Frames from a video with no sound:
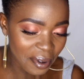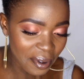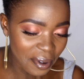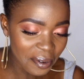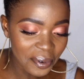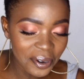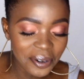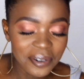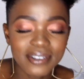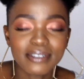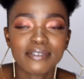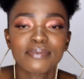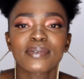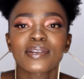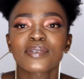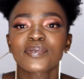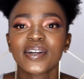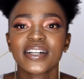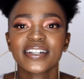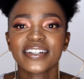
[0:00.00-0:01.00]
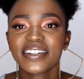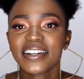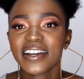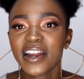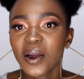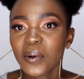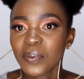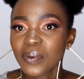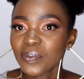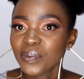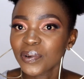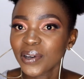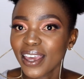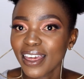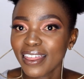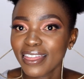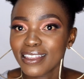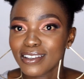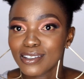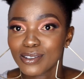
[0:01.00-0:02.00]
I've always been wondering how people get
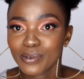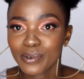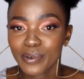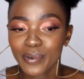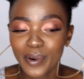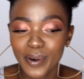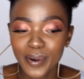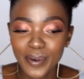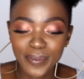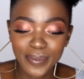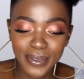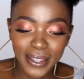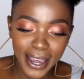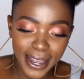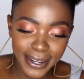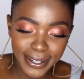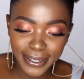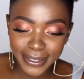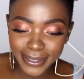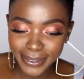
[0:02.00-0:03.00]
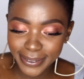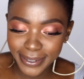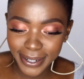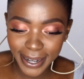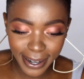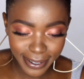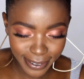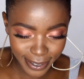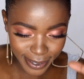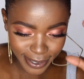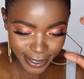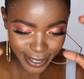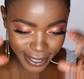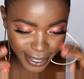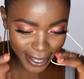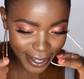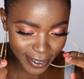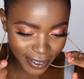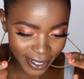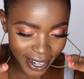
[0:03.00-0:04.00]
this warm kind of look around this area.